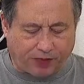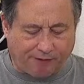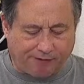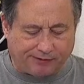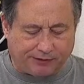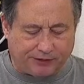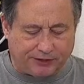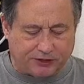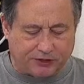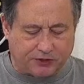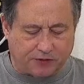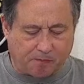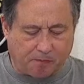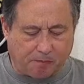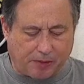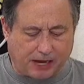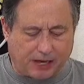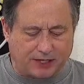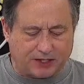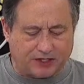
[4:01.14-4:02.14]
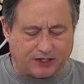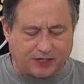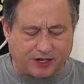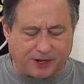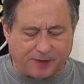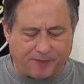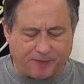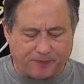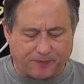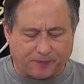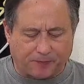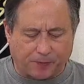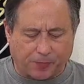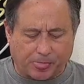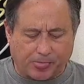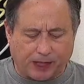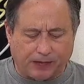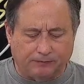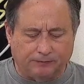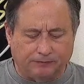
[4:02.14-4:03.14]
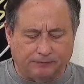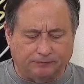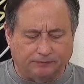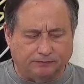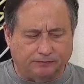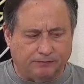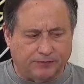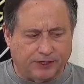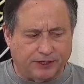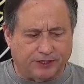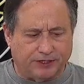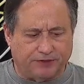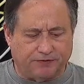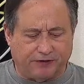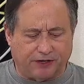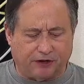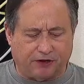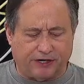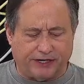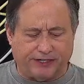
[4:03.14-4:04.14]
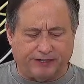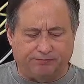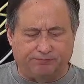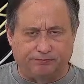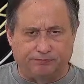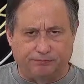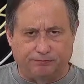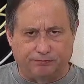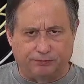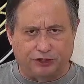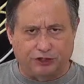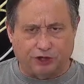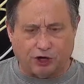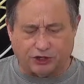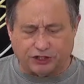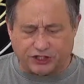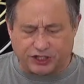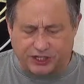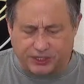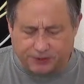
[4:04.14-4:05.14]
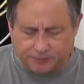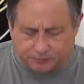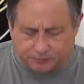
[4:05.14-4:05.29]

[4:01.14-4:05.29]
This pasta, it's very starchy.